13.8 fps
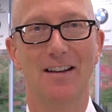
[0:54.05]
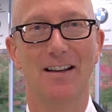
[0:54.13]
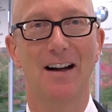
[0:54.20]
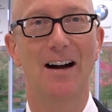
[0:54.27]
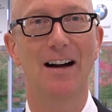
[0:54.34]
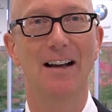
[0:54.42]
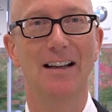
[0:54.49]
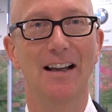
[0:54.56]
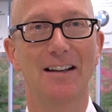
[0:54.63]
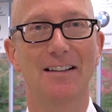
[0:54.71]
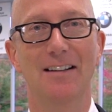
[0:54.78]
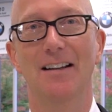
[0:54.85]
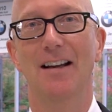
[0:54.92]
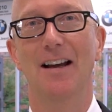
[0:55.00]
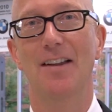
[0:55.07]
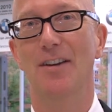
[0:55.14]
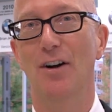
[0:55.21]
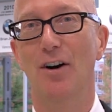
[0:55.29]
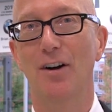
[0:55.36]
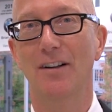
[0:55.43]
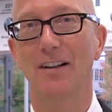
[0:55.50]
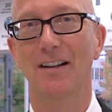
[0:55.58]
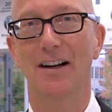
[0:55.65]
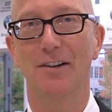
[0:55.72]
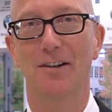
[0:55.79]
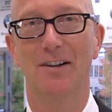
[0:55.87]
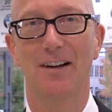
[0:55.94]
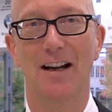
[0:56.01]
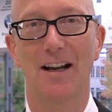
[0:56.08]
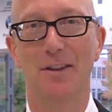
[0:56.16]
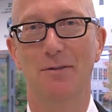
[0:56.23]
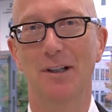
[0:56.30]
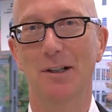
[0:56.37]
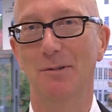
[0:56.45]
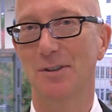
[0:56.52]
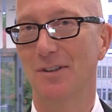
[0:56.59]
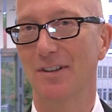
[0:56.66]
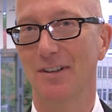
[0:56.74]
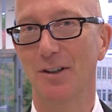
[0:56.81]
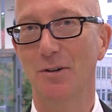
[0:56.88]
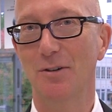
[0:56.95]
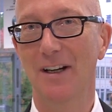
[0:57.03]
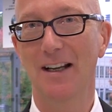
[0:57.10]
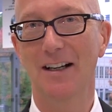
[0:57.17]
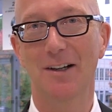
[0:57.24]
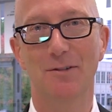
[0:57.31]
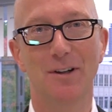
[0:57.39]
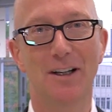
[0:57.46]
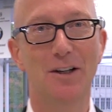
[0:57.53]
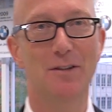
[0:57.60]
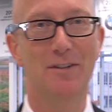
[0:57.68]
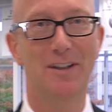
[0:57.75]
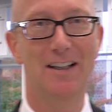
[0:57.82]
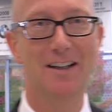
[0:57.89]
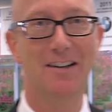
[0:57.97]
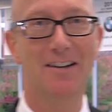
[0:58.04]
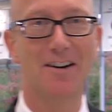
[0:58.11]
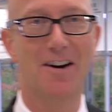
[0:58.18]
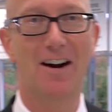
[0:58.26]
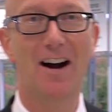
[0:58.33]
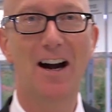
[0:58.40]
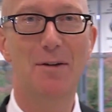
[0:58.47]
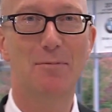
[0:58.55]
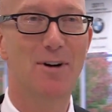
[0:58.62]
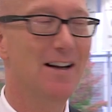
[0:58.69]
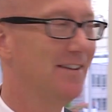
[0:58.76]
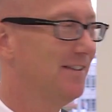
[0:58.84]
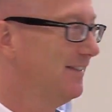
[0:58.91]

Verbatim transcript: the i8, and the all-electric i3, which is located right over here in our iBrand